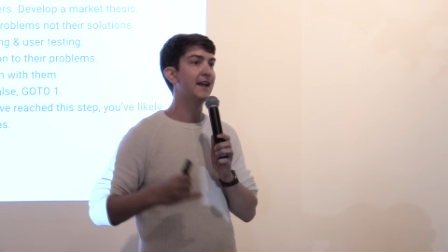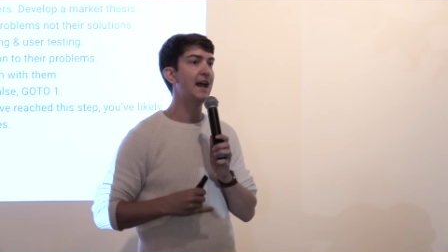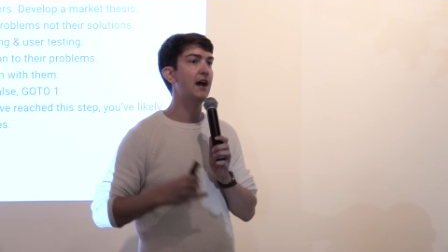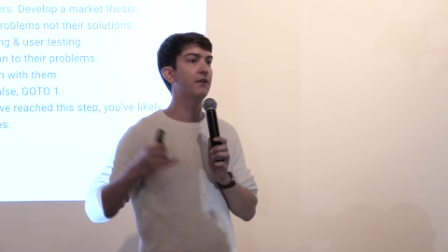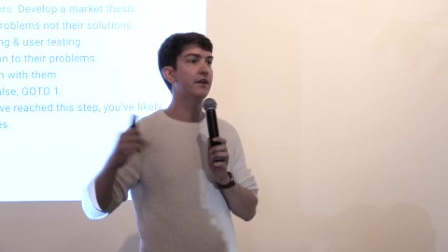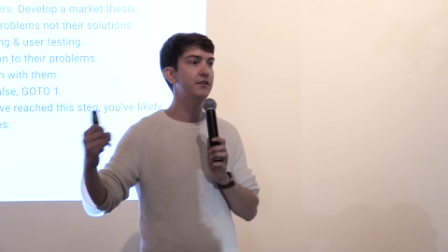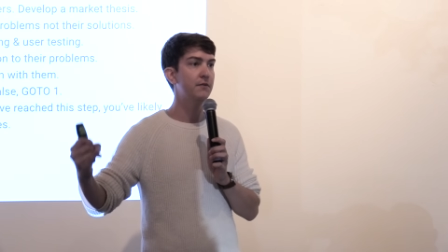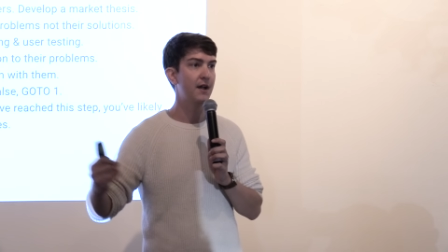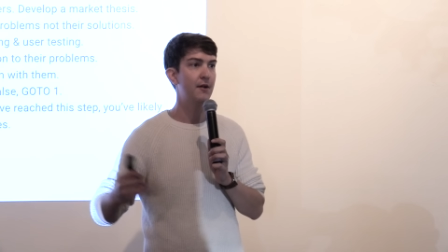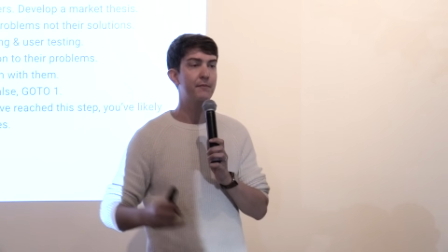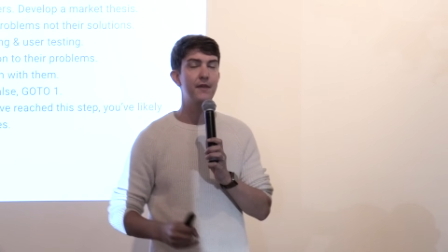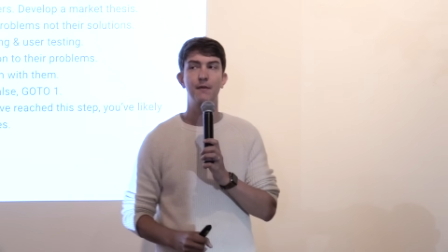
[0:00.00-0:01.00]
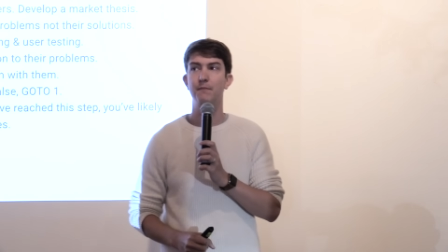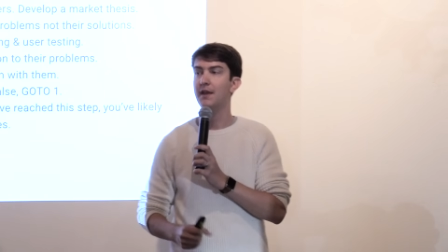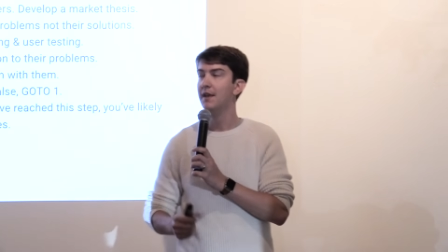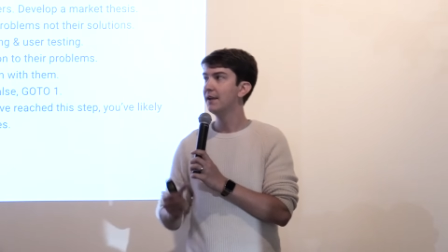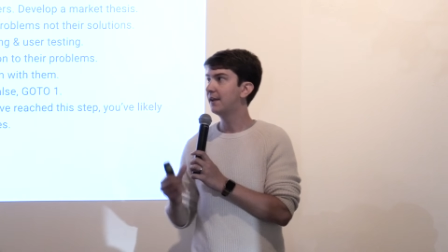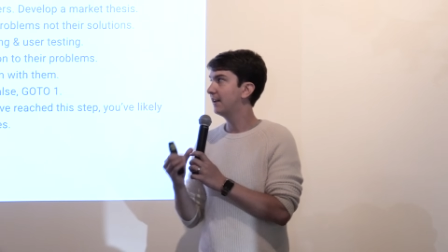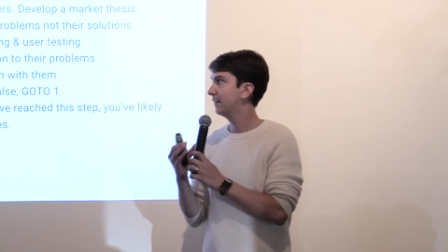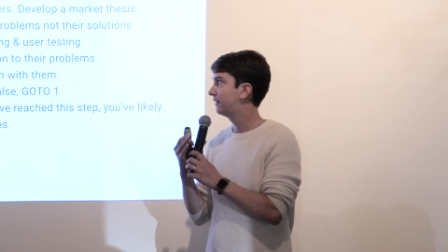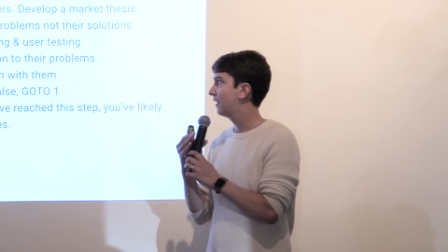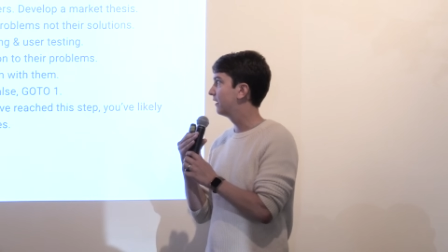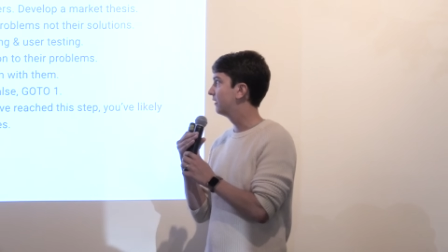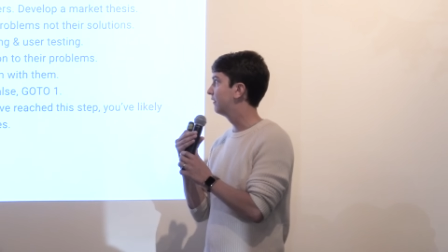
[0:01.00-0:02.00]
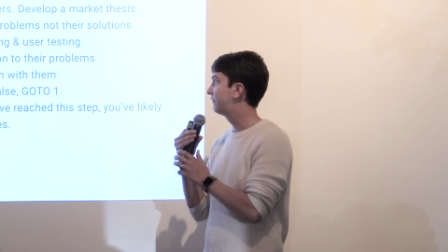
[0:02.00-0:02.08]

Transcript: and how can you help them get it done